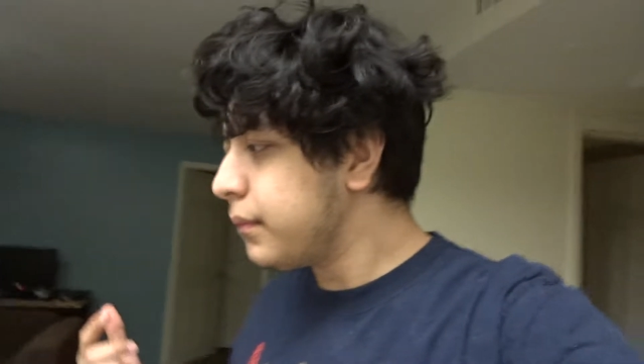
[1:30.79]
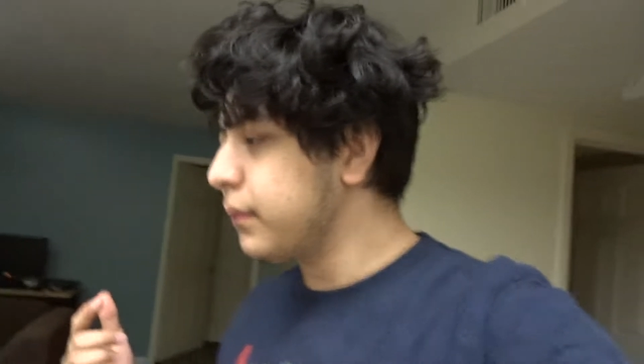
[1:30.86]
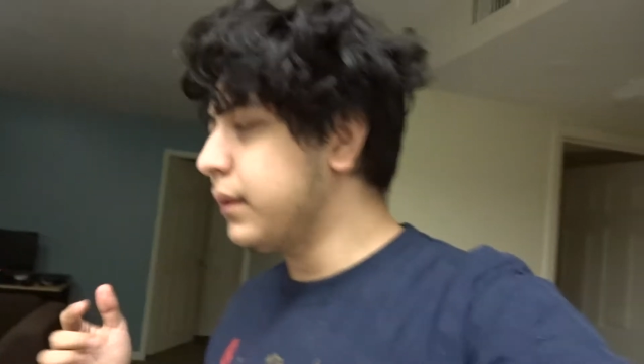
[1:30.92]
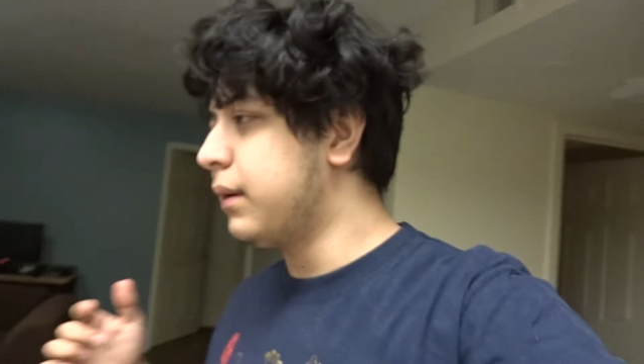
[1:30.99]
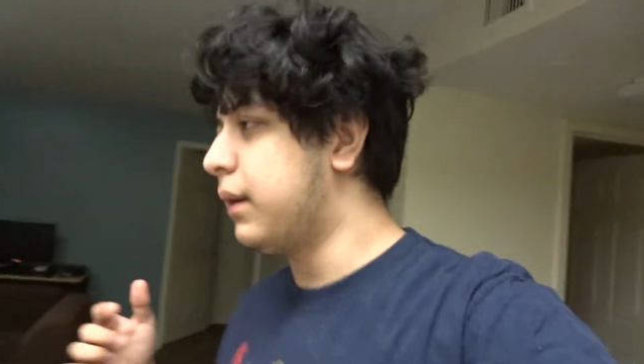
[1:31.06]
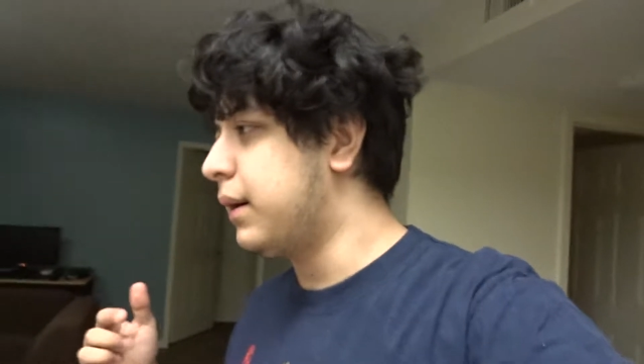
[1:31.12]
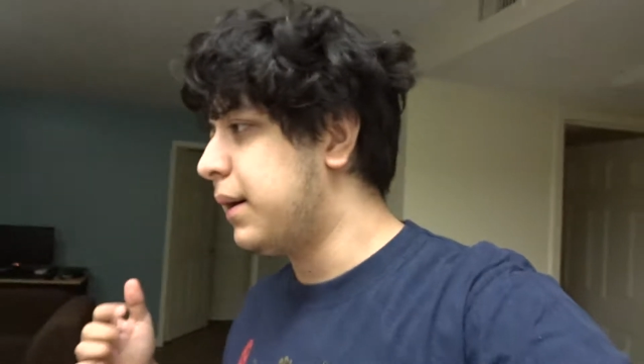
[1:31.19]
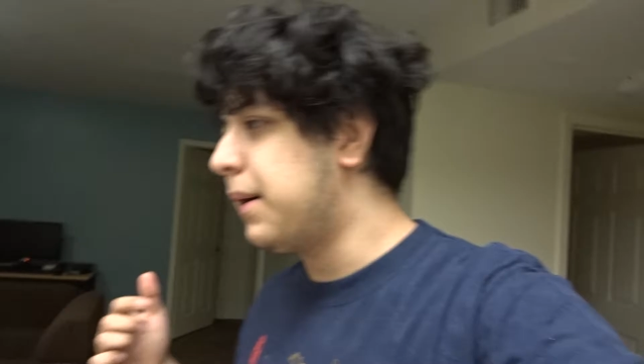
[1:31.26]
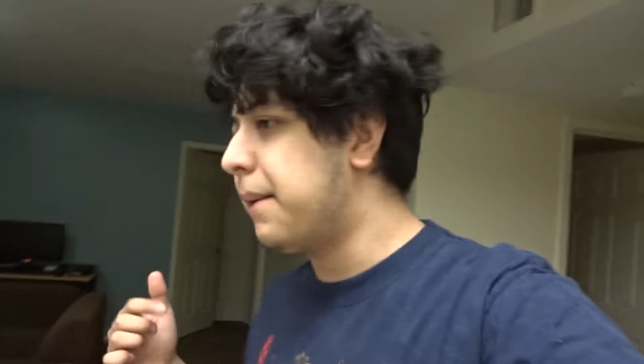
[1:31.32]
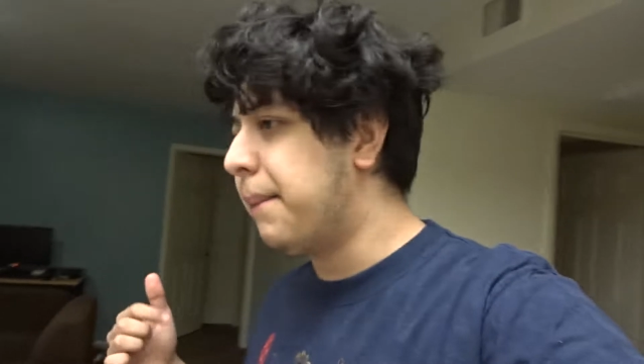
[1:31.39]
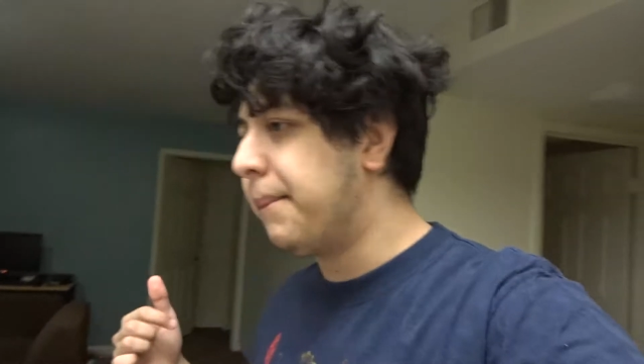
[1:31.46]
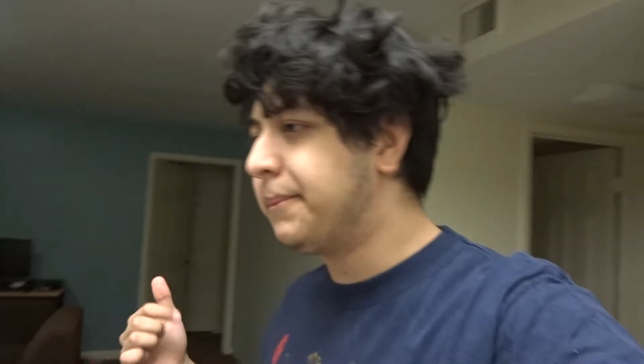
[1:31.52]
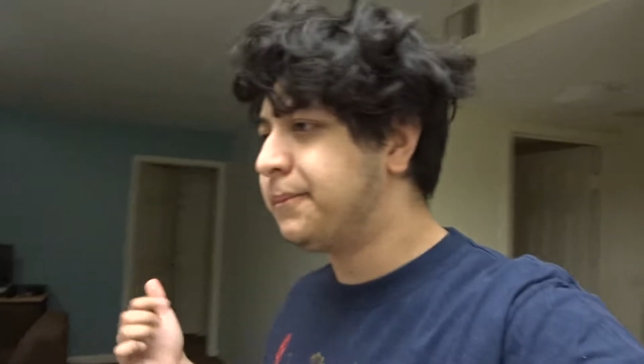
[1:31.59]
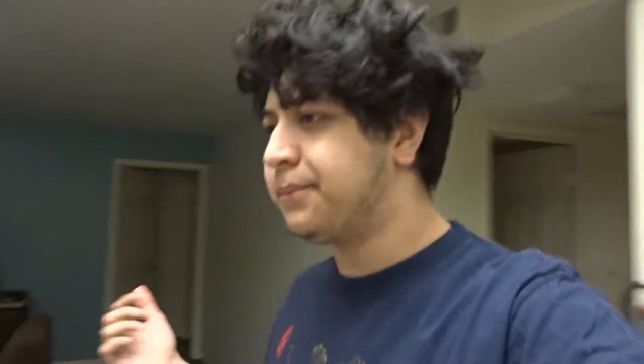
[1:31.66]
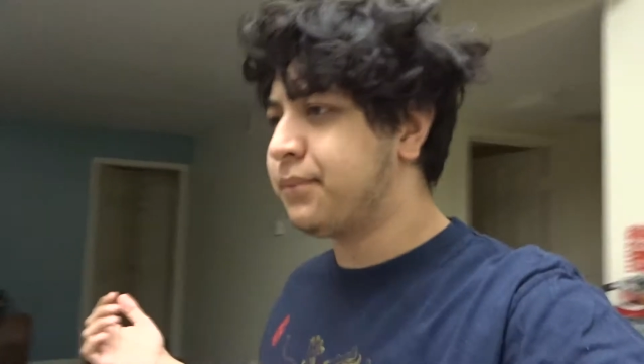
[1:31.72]

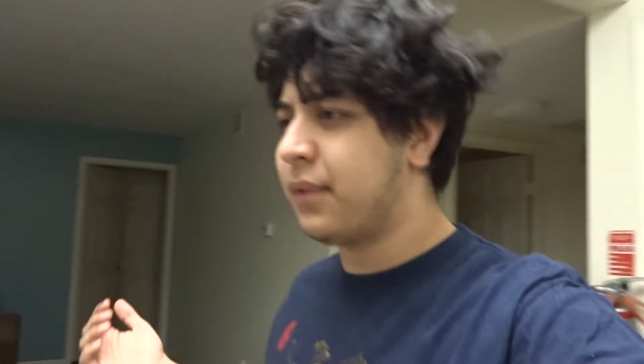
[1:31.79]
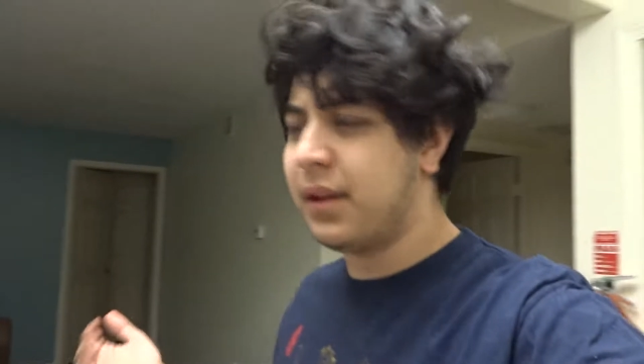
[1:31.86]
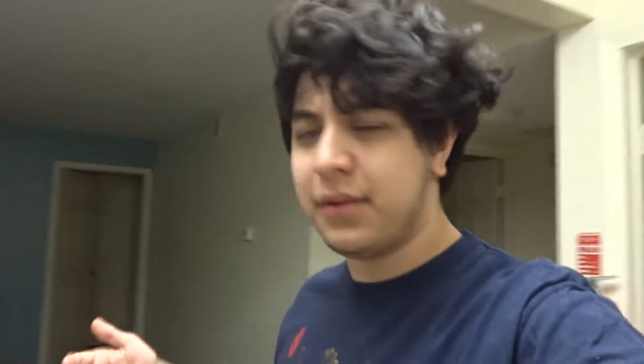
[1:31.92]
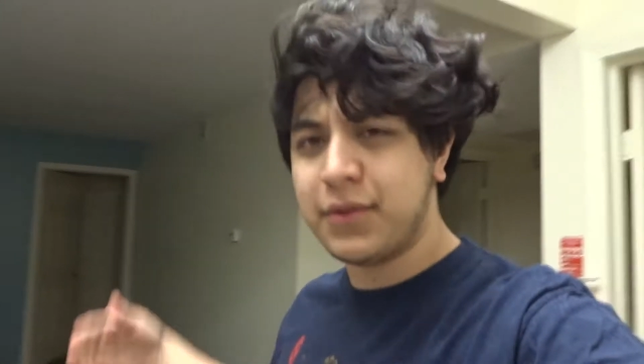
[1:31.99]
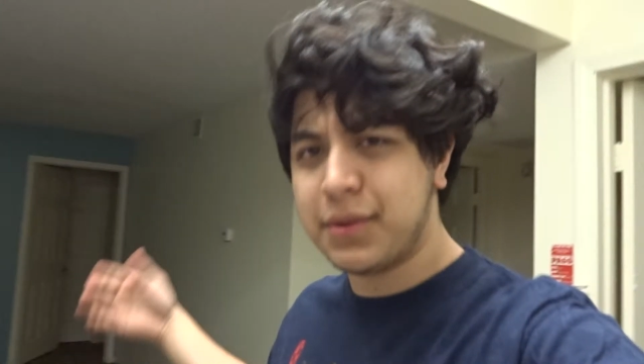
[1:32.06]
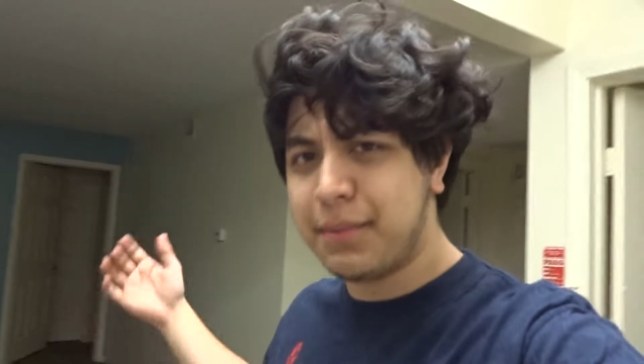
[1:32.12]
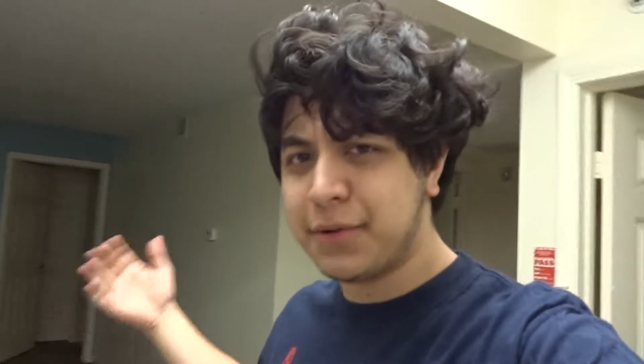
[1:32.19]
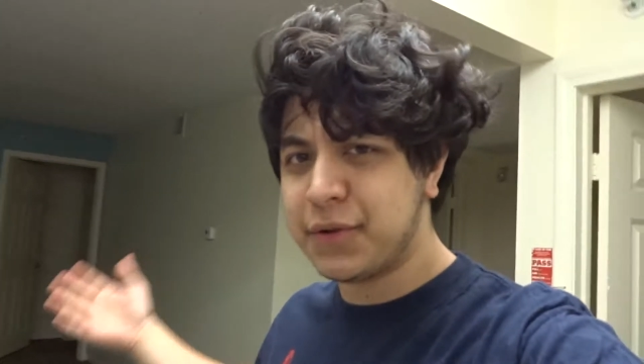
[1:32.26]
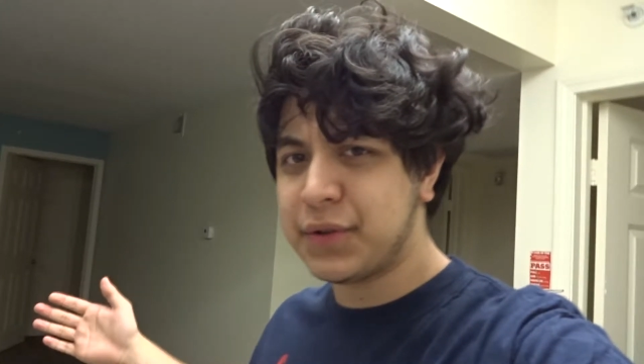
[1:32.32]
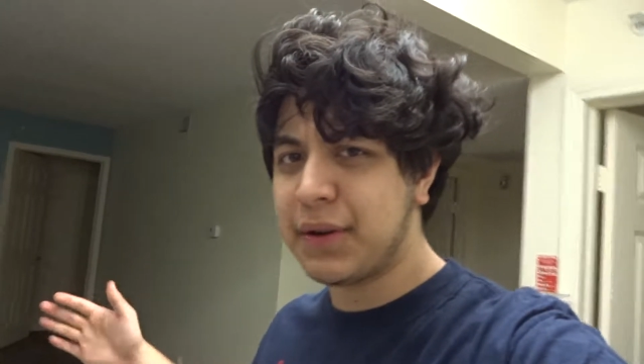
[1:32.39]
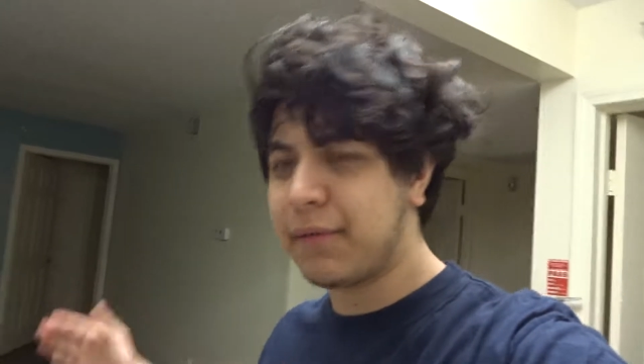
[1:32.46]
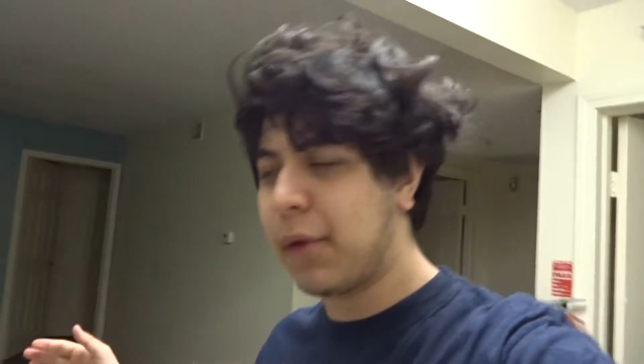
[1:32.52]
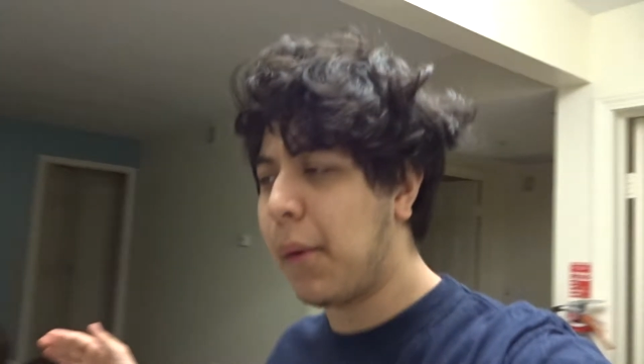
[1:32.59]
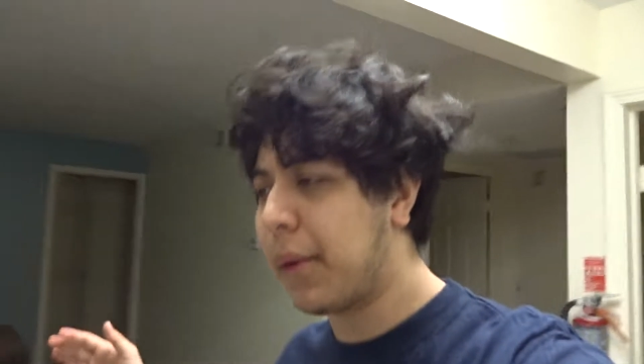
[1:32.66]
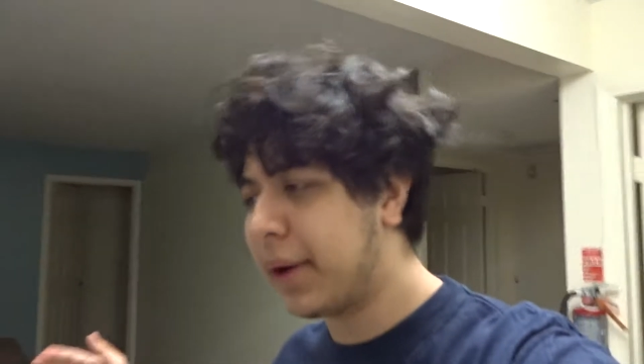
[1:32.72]
yeah, there's a bunch of
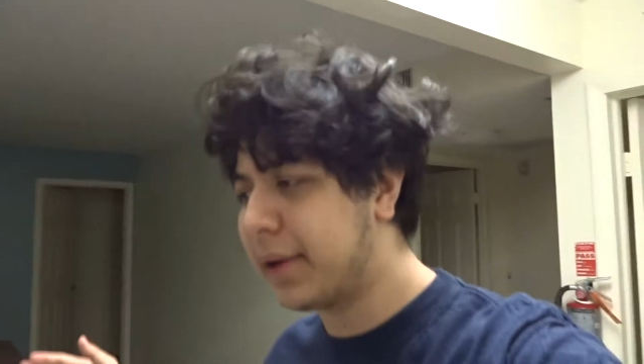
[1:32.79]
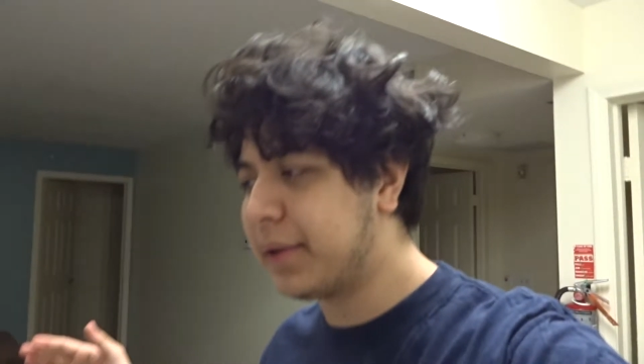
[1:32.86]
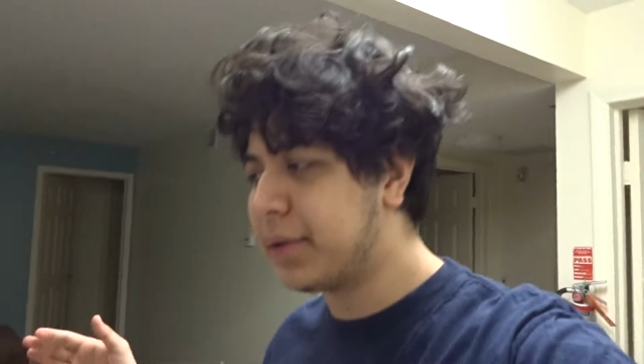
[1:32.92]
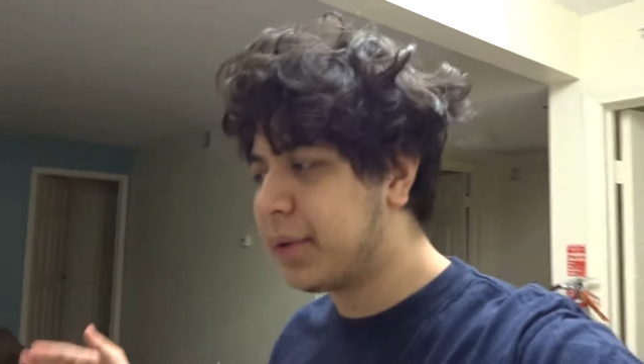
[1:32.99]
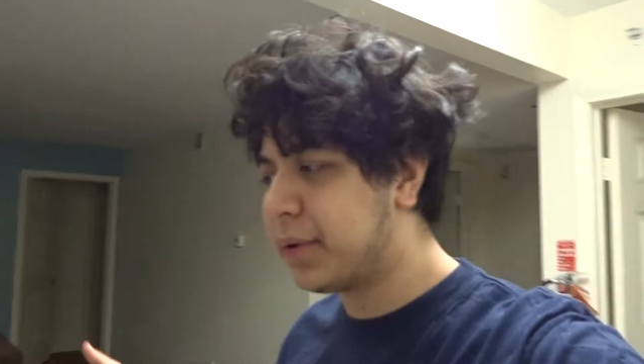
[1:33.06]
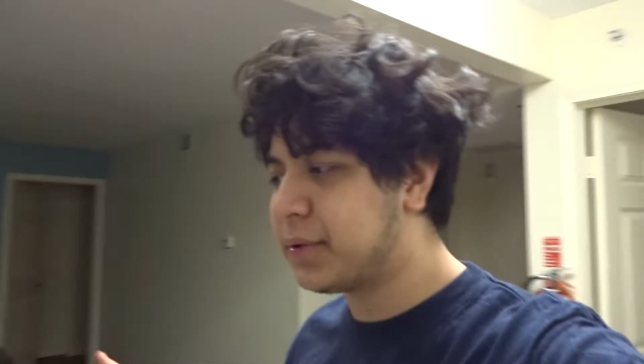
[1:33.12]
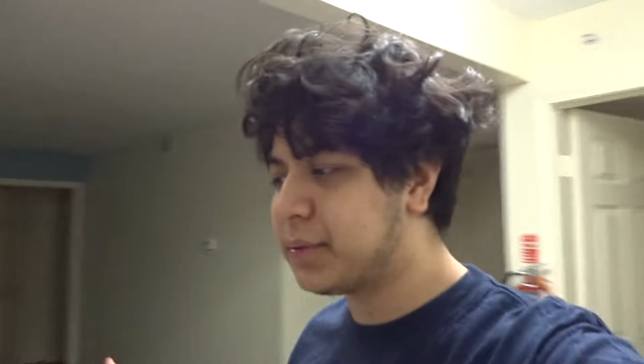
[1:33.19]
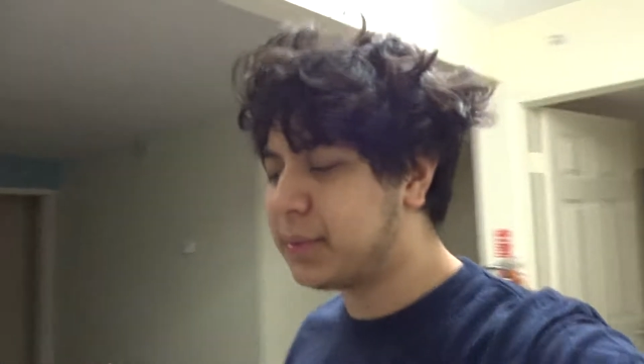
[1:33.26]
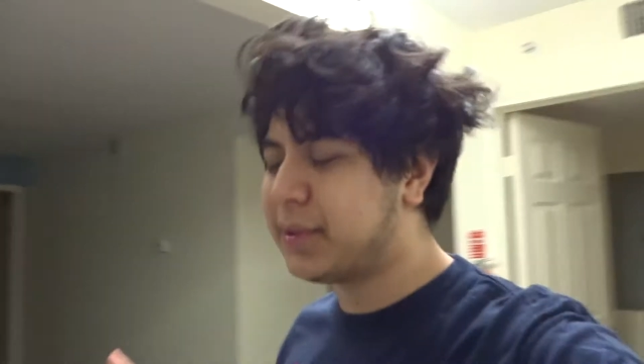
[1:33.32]
stuff going on Thursday.